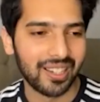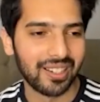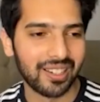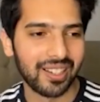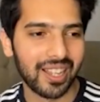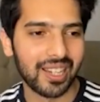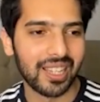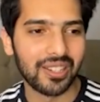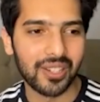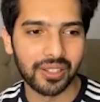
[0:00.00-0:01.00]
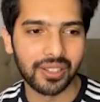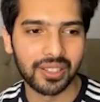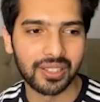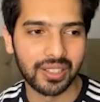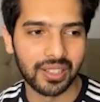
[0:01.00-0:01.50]
uh, and each
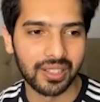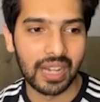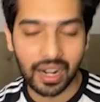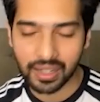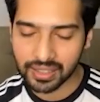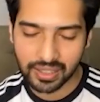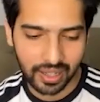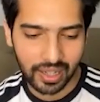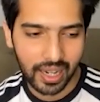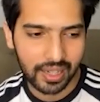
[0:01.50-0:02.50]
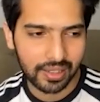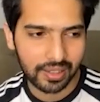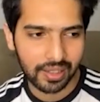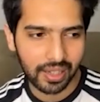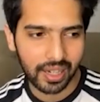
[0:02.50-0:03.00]
other's uh, artistry, and
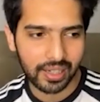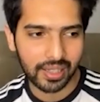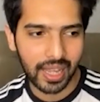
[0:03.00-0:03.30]
and